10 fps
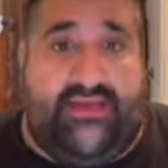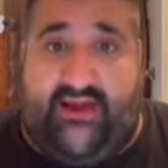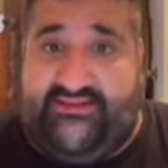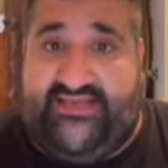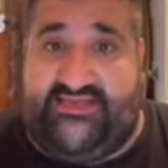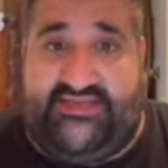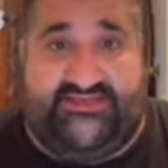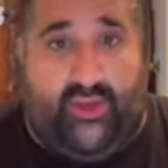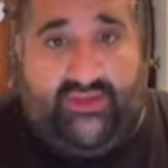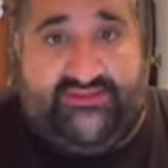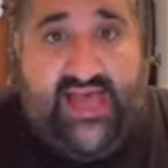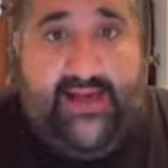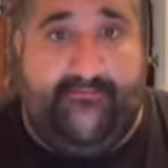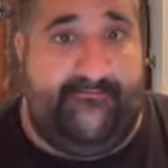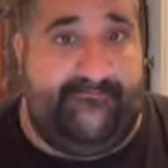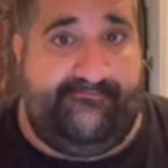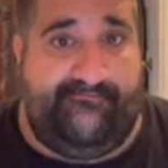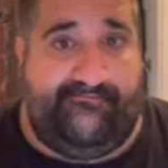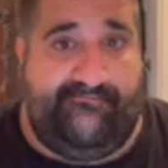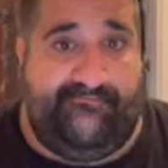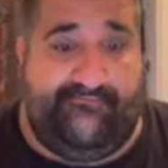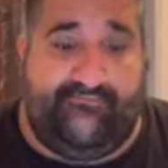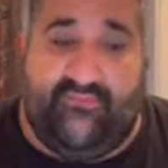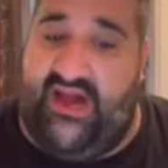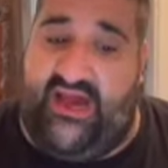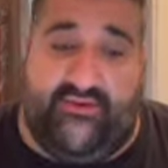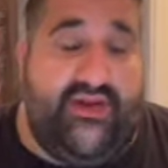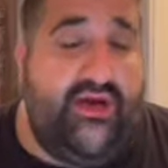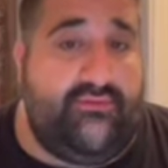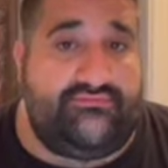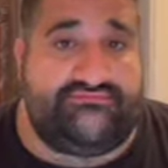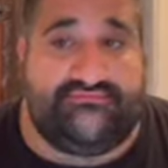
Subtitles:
Gary Sanchez, all-star? I don't know.